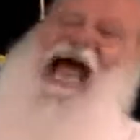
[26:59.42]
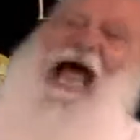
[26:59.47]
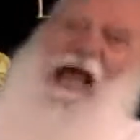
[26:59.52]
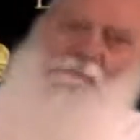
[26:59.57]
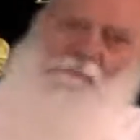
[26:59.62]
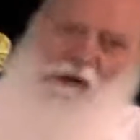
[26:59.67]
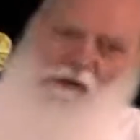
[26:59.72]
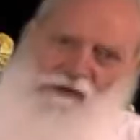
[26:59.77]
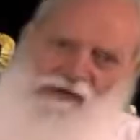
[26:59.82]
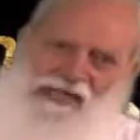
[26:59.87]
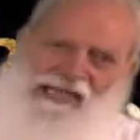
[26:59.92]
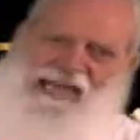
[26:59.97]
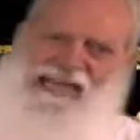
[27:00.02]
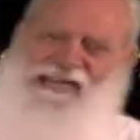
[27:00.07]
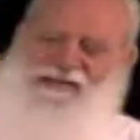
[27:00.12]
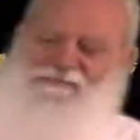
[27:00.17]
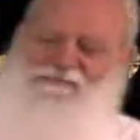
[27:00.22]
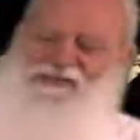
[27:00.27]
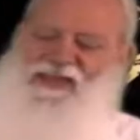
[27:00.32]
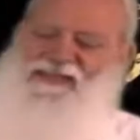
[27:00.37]
I
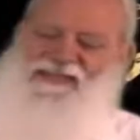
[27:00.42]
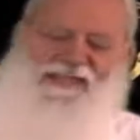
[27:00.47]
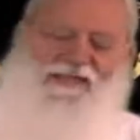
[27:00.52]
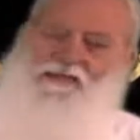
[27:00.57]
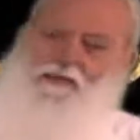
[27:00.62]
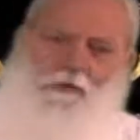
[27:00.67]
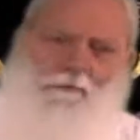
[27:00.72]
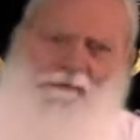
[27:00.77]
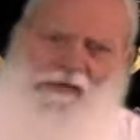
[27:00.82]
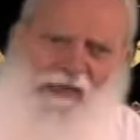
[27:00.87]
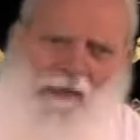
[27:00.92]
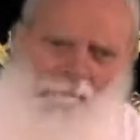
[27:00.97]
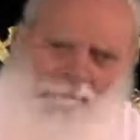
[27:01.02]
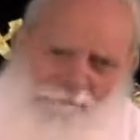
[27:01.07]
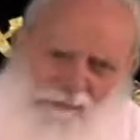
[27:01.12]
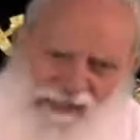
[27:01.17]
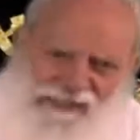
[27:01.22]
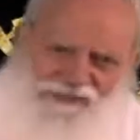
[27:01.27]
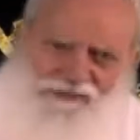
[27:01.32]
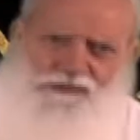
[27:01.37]
believe that this will be a
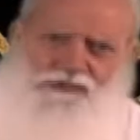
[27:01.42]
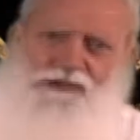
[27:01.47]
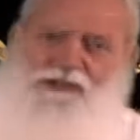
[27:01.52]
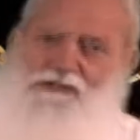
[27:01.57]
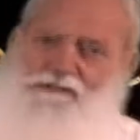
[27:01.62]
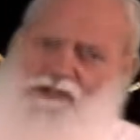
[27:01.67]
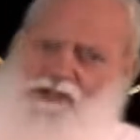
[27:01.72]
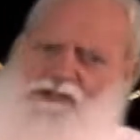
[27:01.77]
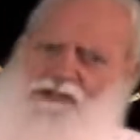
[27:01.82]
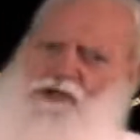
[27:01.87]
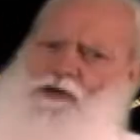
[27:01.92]
blessing to you if you